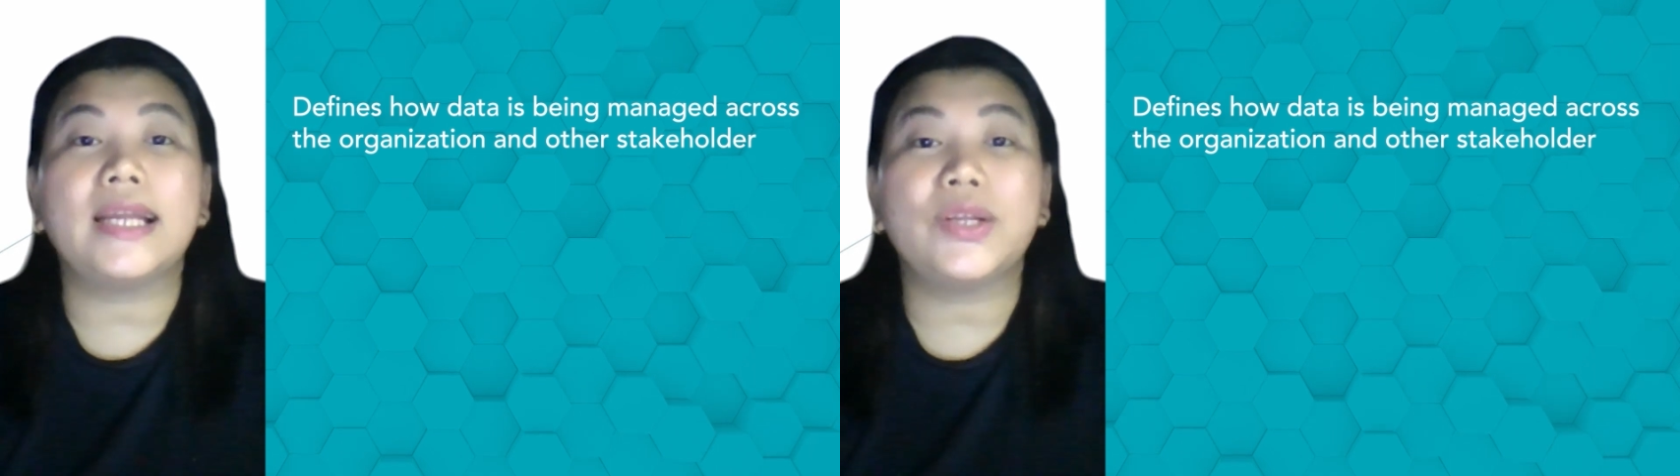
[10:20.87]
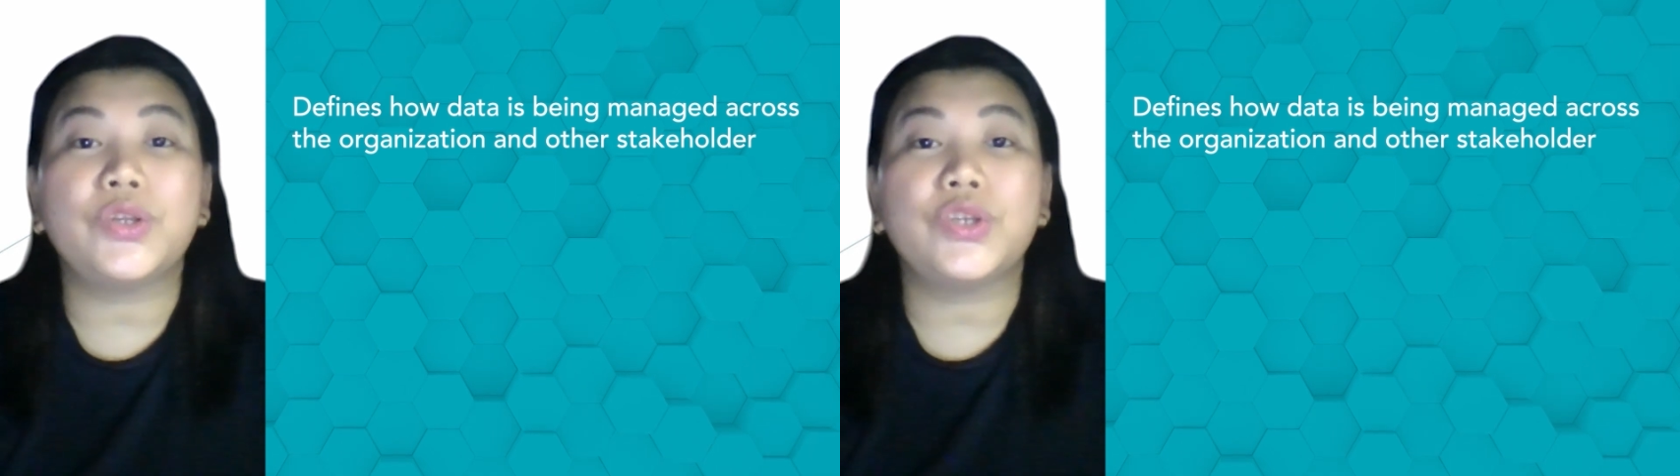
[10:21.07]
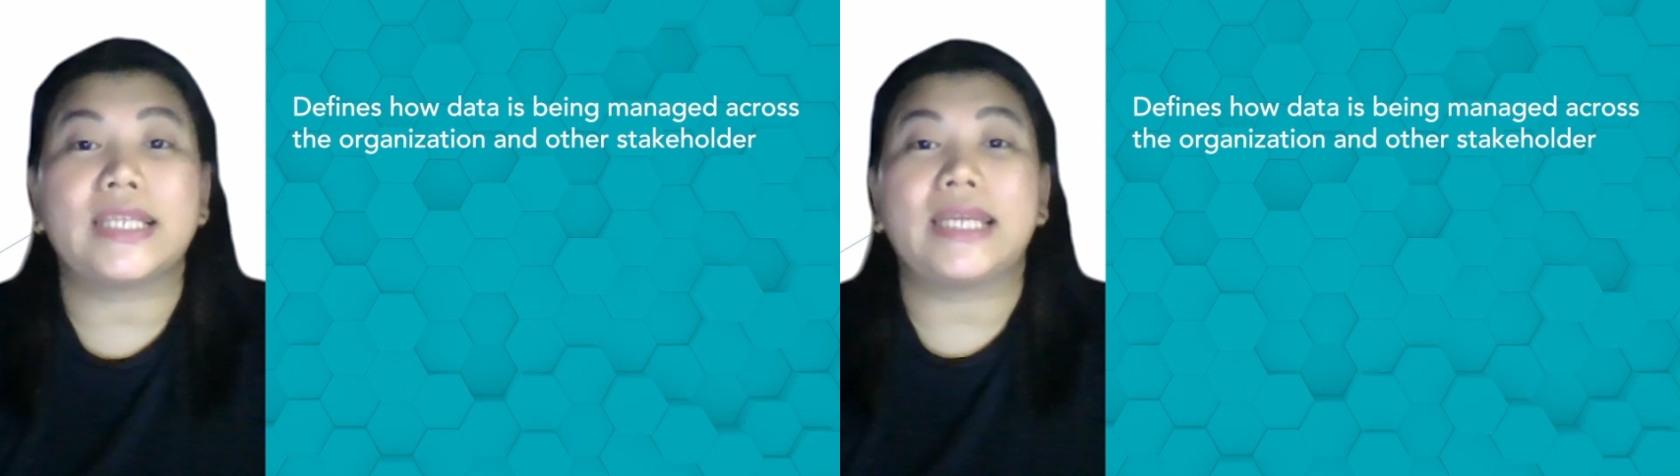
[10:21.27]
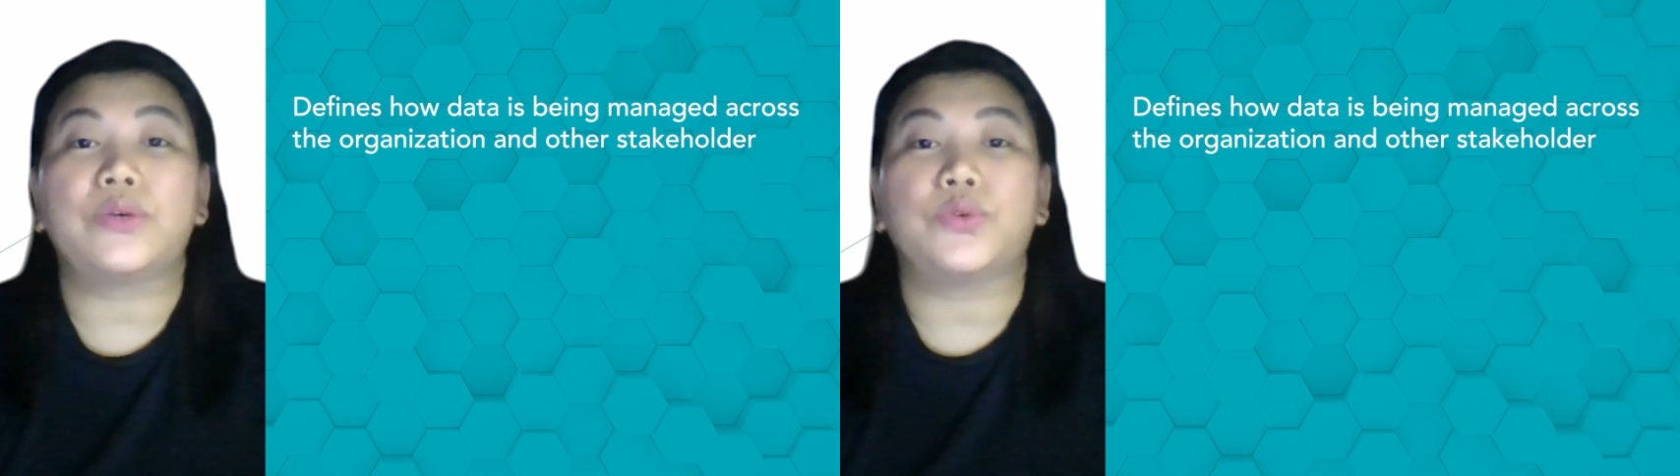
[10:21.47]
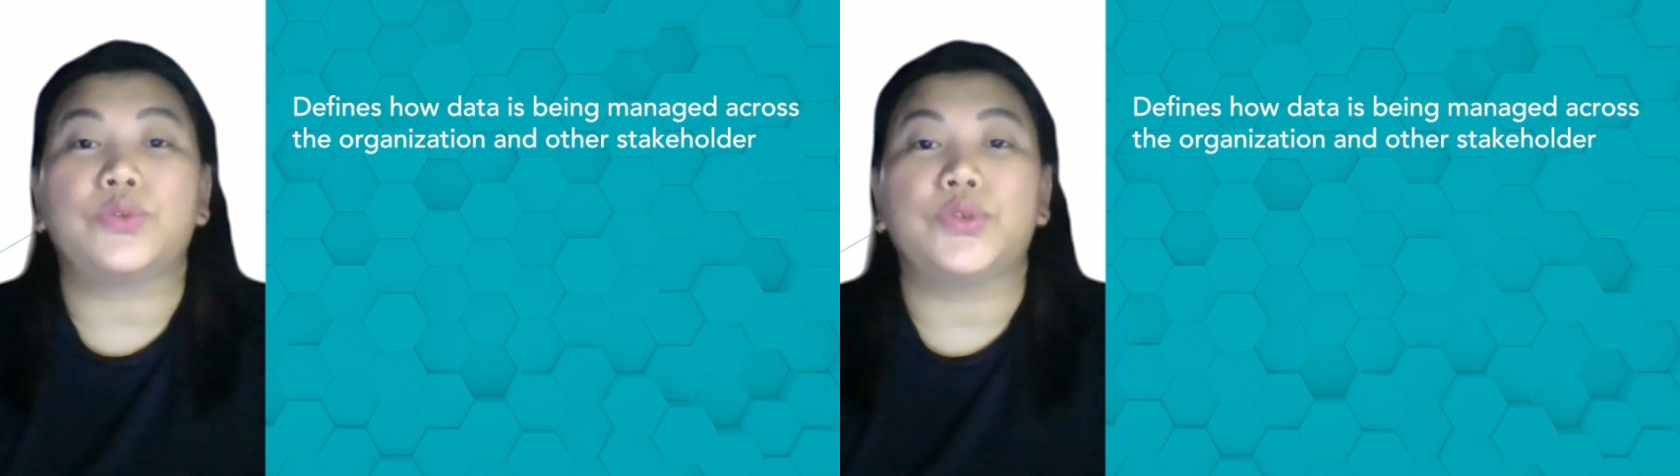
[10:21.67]
and other
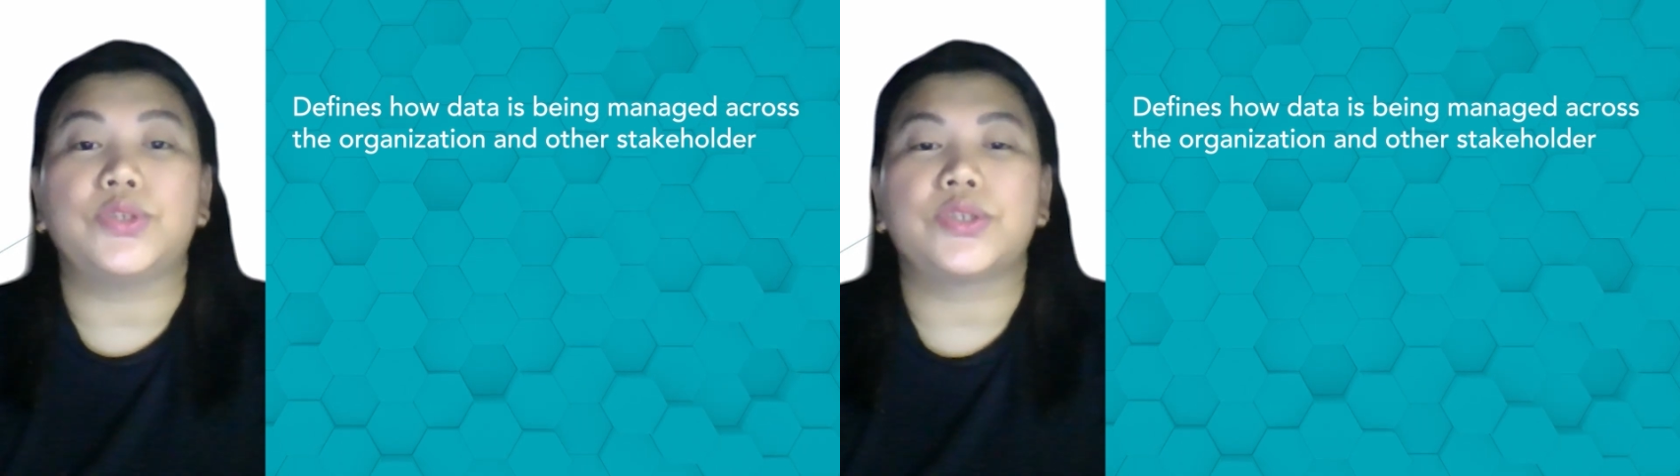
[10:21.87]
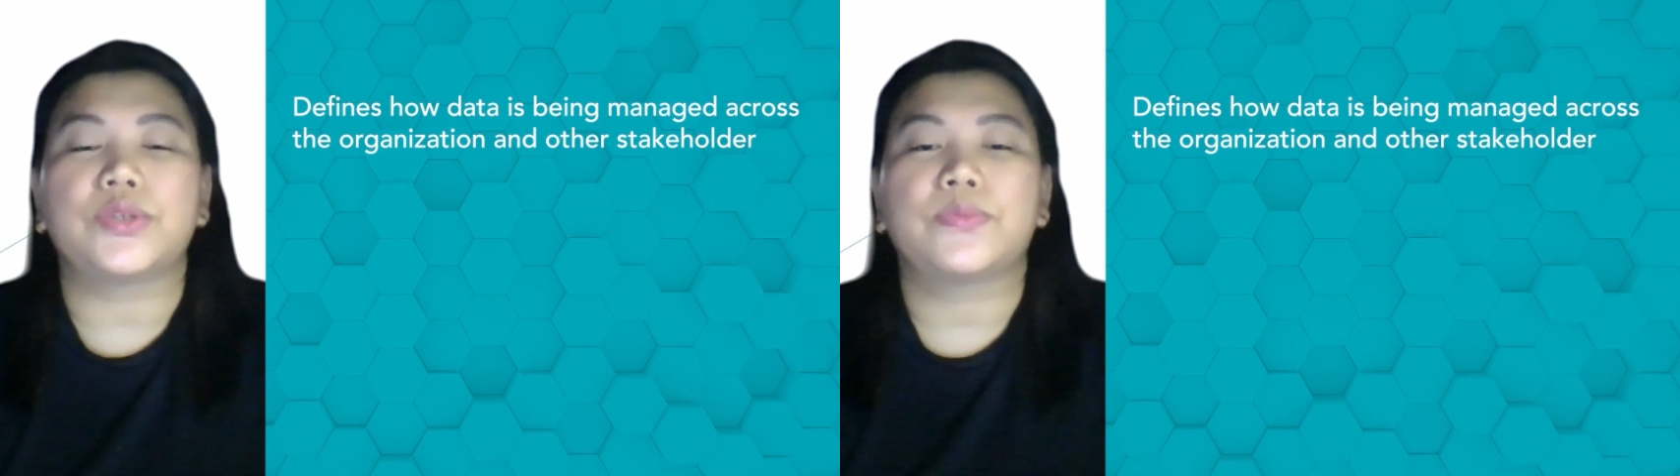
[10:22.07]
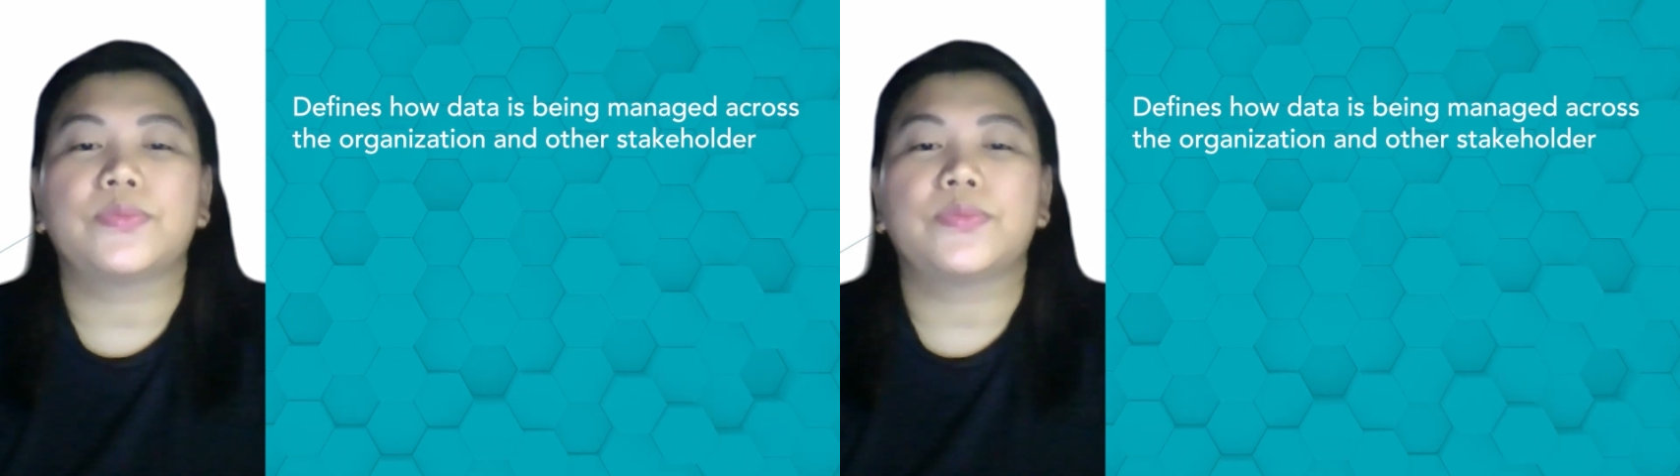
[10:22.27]
stakeholders.